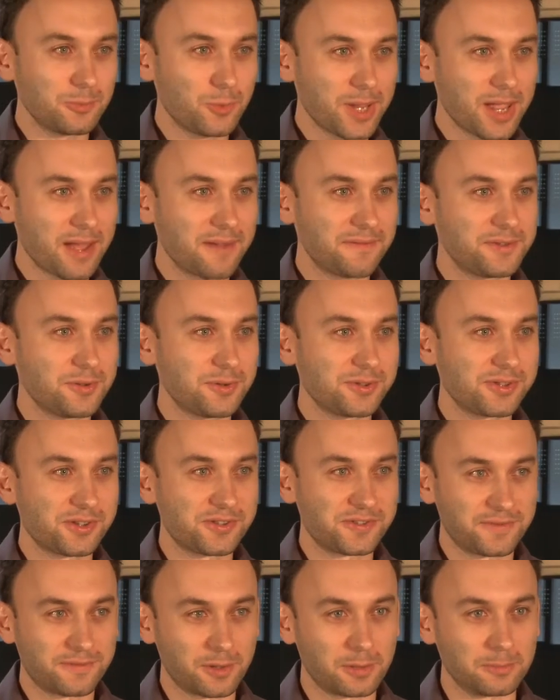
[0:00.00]
we have users
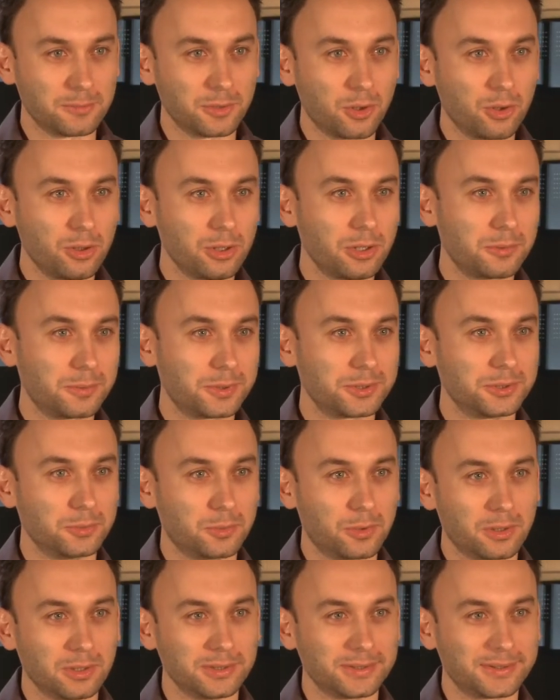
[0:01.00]
from all over the
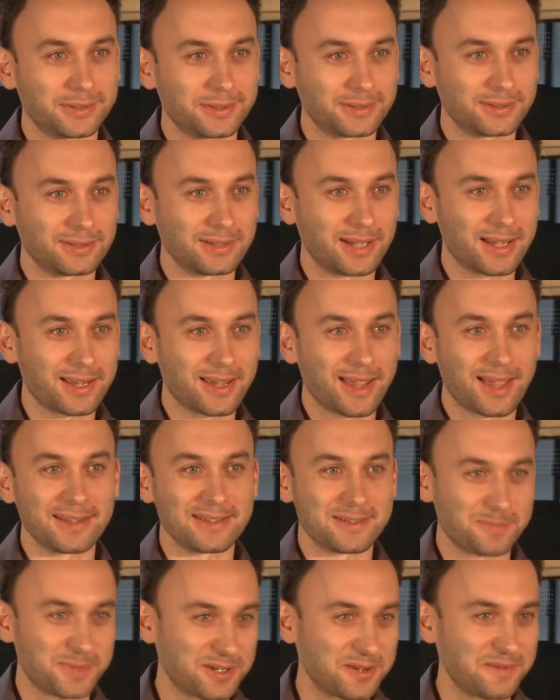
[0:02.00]
world. I can't
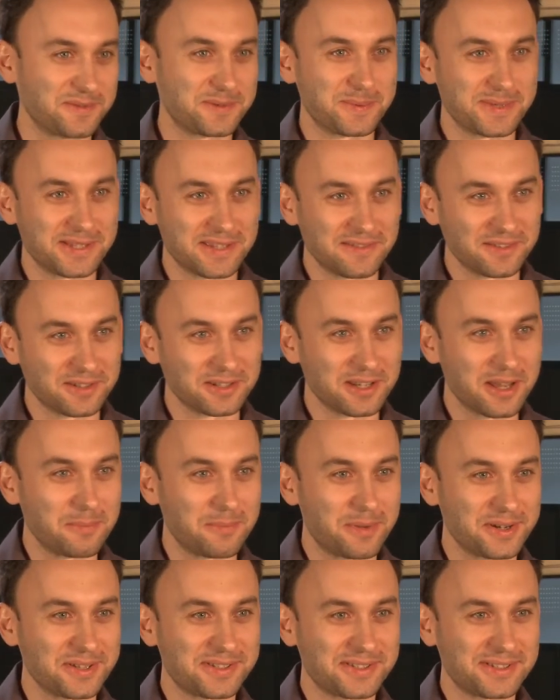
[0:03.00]
speak of specific
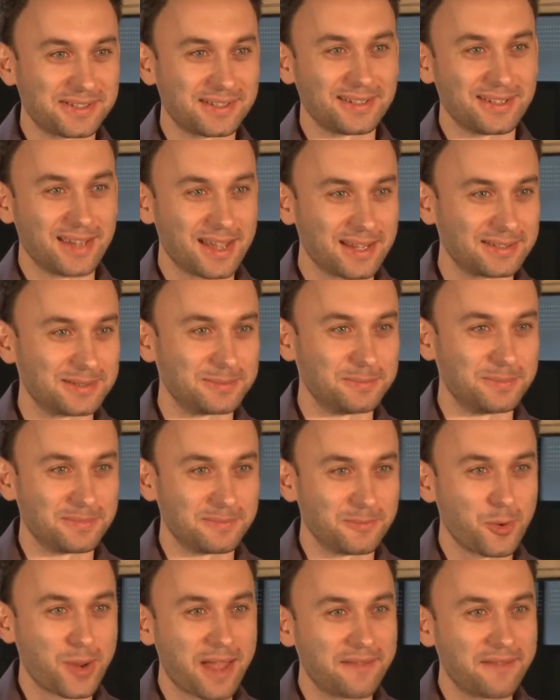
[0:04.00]
numbers yet. We